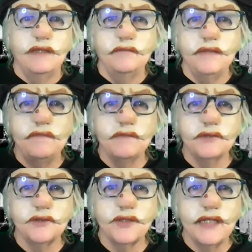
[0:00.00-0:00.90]
People
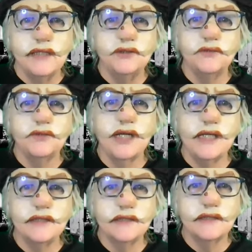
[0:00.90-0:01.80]
were trying to
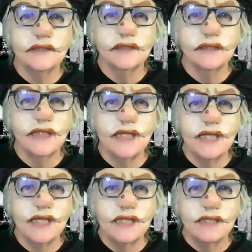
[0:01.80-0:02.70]

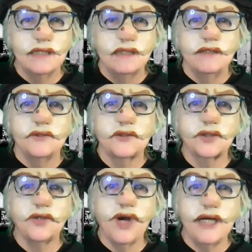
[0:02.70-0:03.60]
constantly
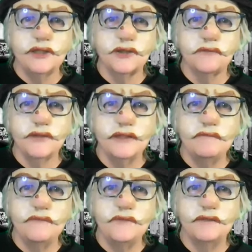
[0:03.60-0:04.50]
squash
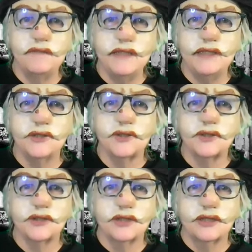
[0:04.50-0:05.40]
freedom of
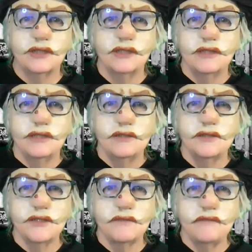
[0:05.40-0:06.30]
speech.
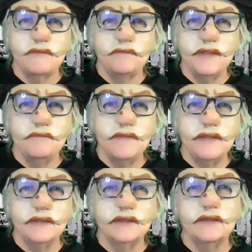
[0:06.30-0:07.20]
So I would be in my
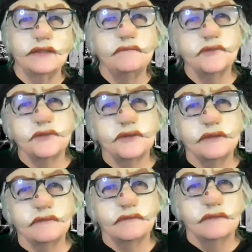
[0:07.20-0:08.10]
little
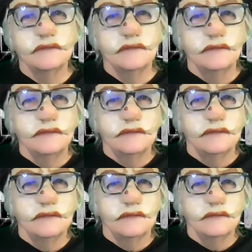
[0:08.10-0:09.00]
dumpster,
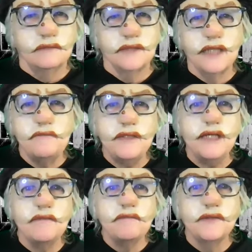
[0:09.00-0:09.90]
typing
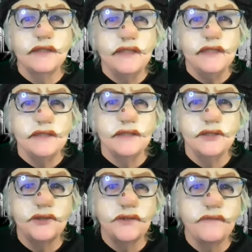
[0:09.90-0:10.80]
up the latest
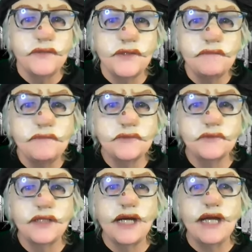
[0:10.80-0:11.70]
issue of the
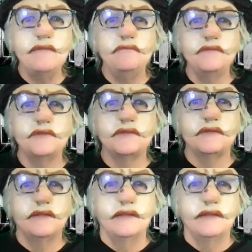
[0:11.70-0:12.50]
Dumpster Times,